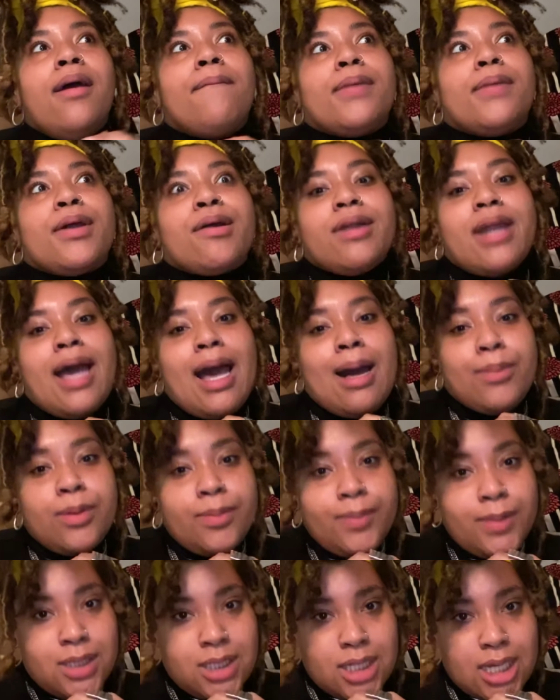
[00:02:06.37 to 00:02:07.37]
But on Apple
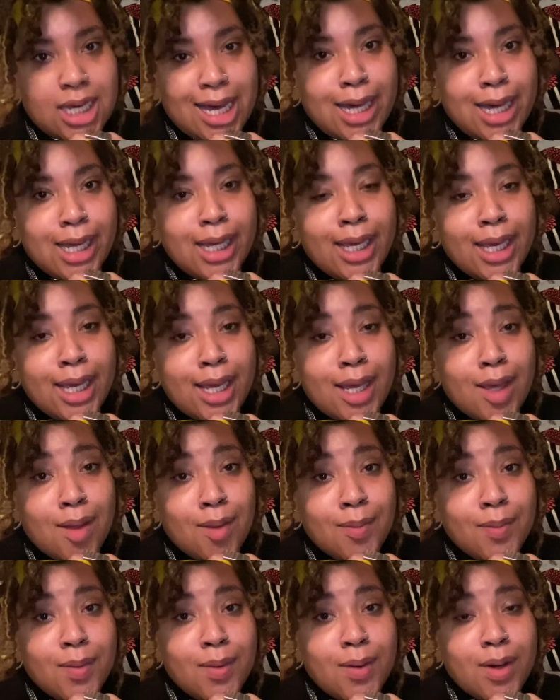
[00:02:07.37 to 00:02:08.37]
Music, I
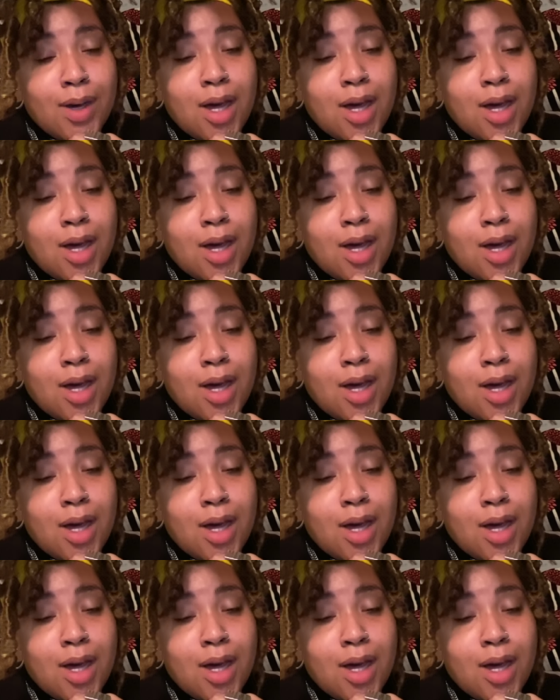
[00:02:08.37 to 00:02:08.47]
am